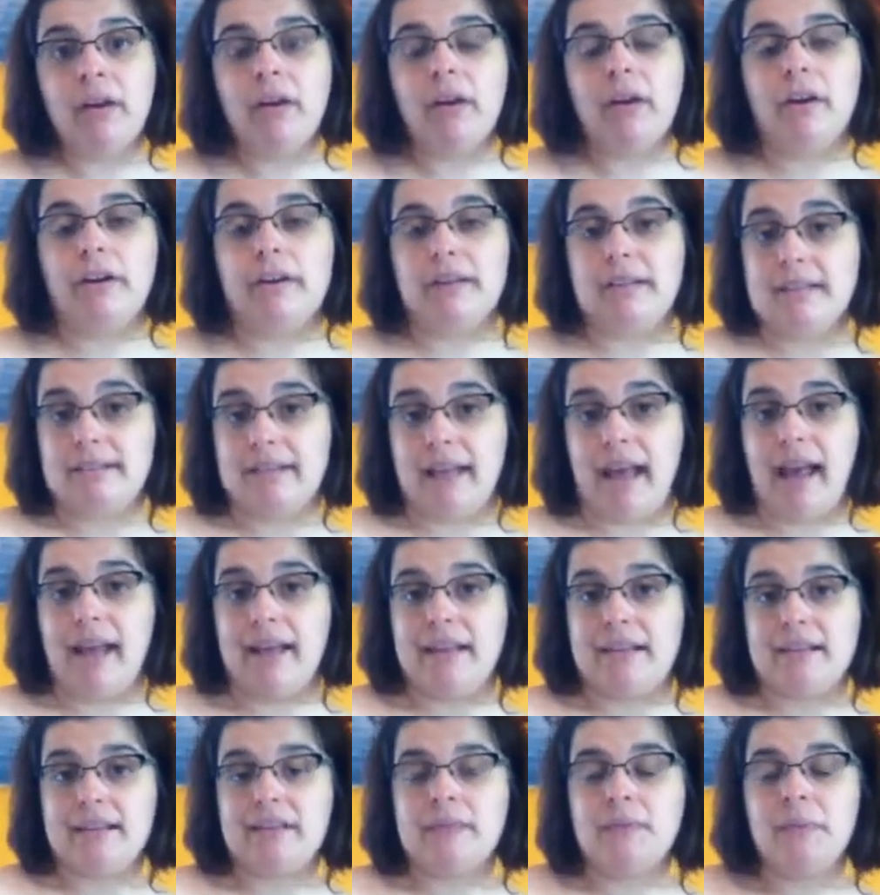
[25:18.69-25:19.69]
Her
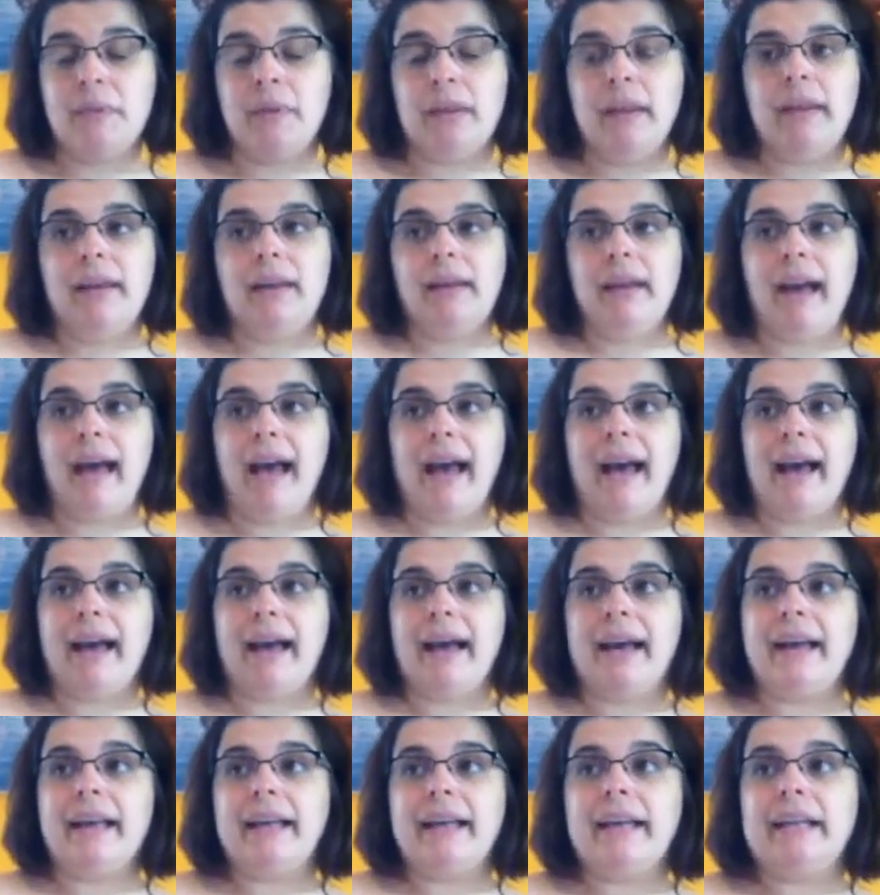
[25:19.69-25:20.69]
designs,
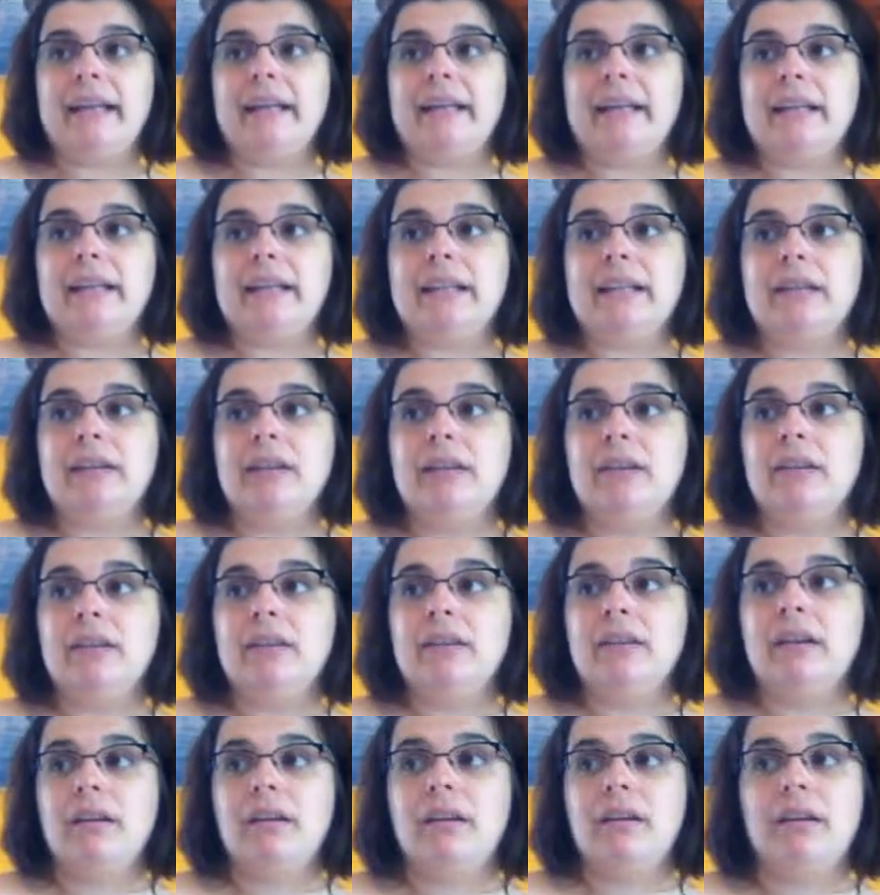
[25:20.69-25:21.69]
I
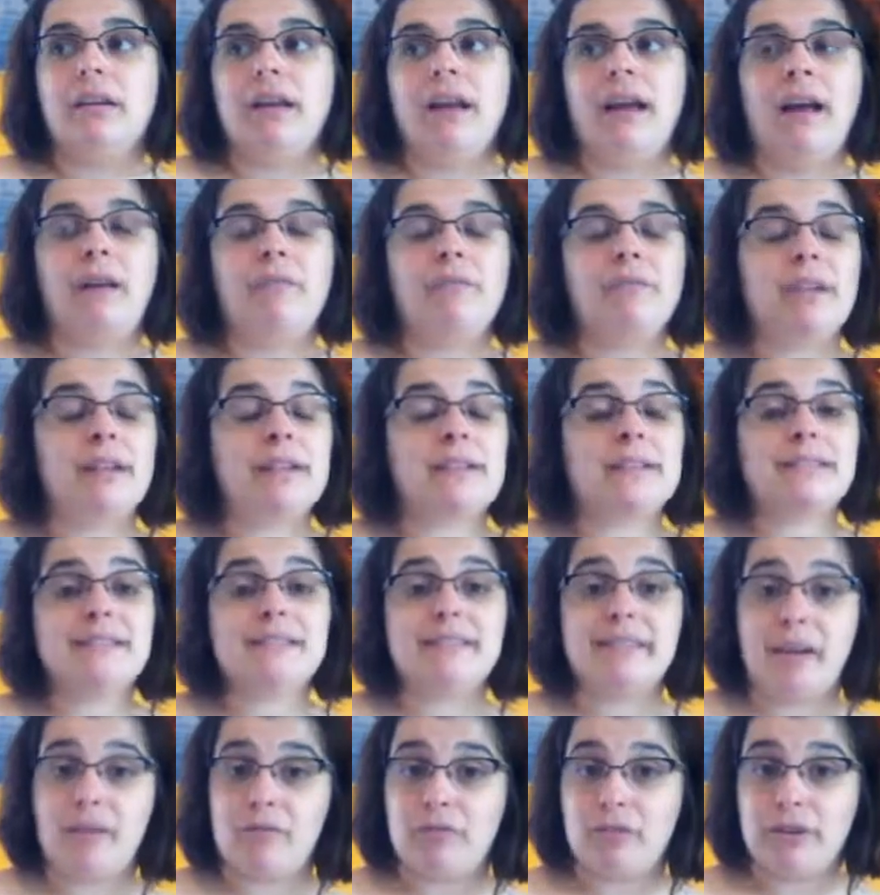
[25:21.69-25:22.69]
have knit
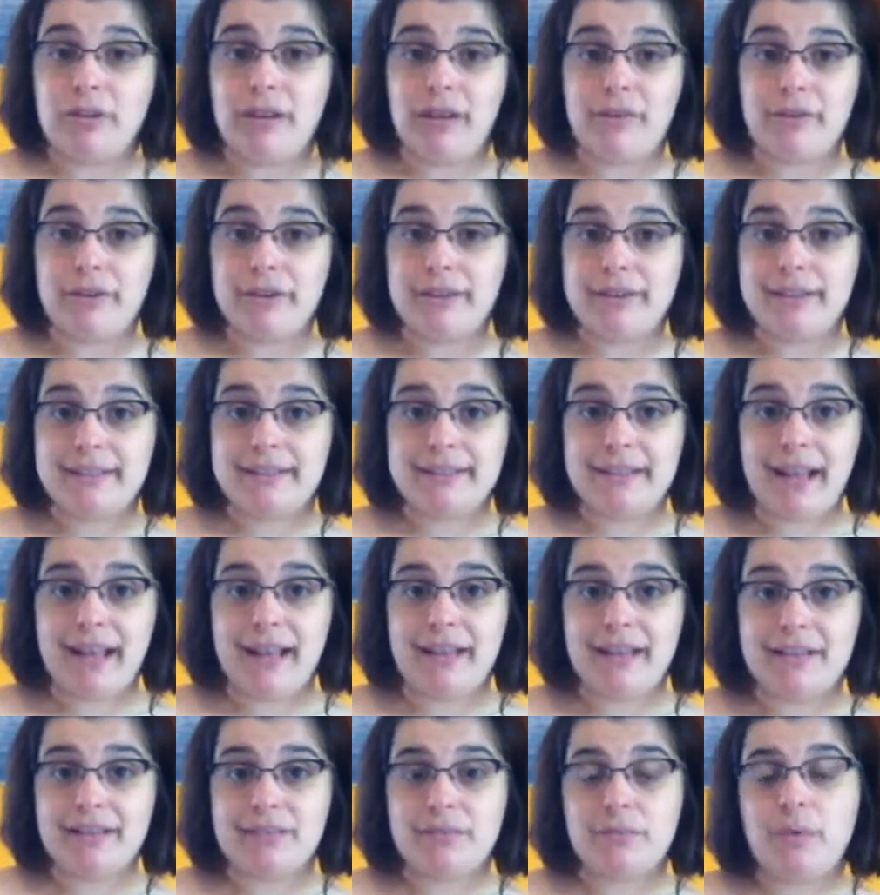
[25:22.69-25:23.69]
several of her
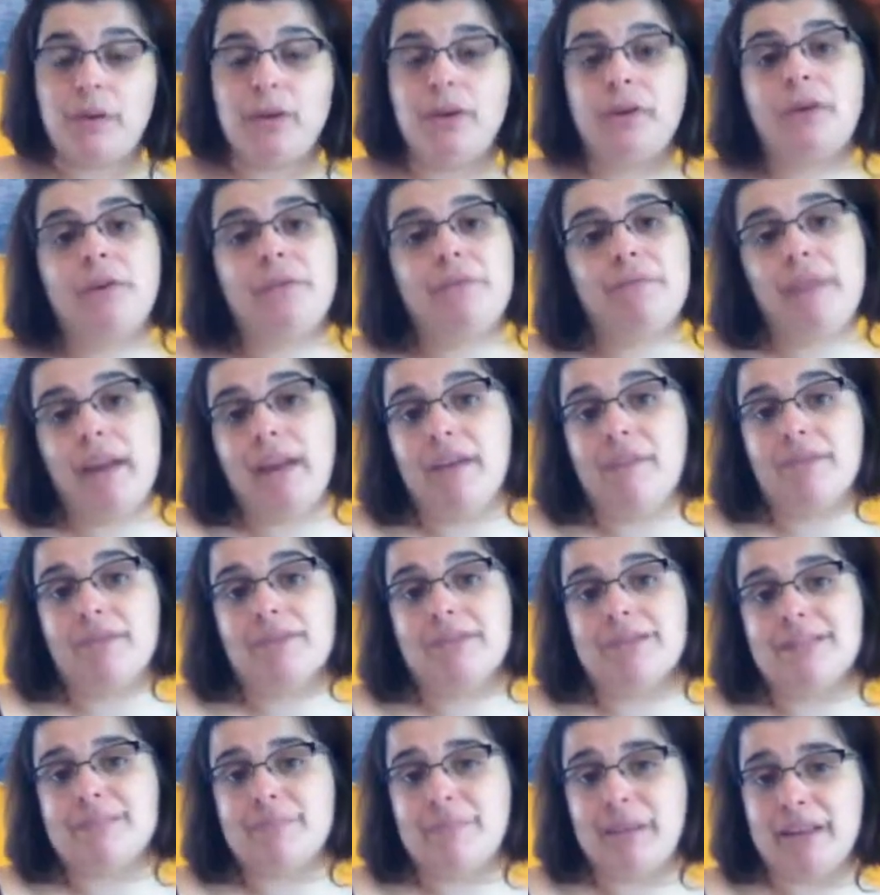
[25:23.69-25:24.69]
designs. One of her
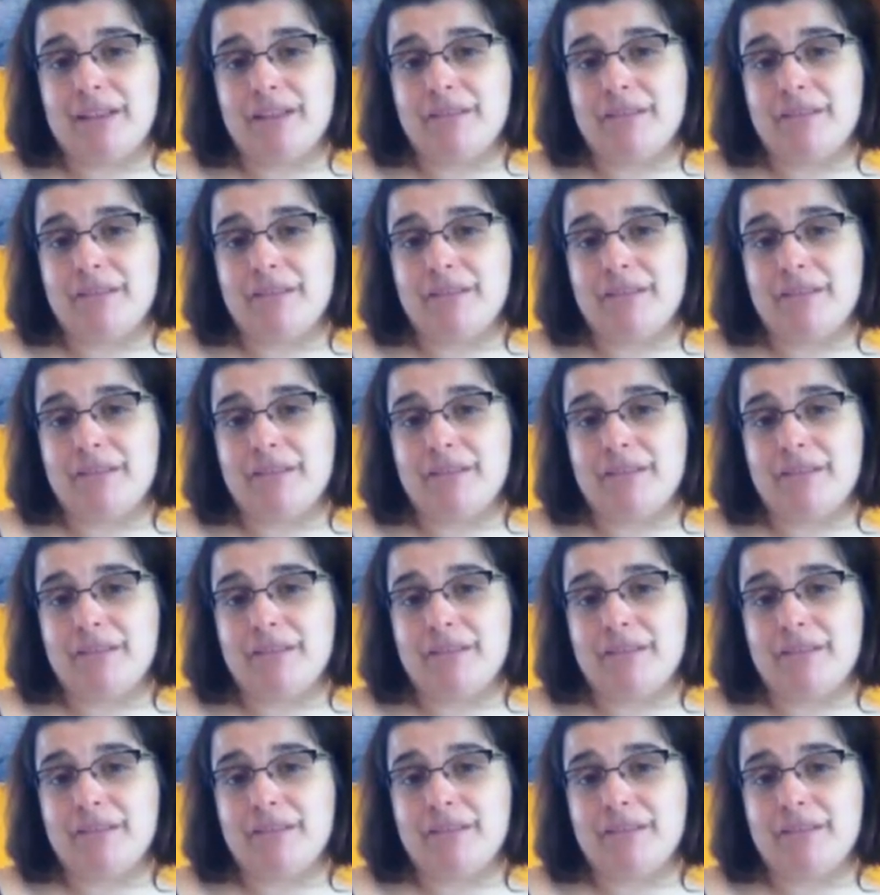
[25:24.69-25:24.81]
favorites is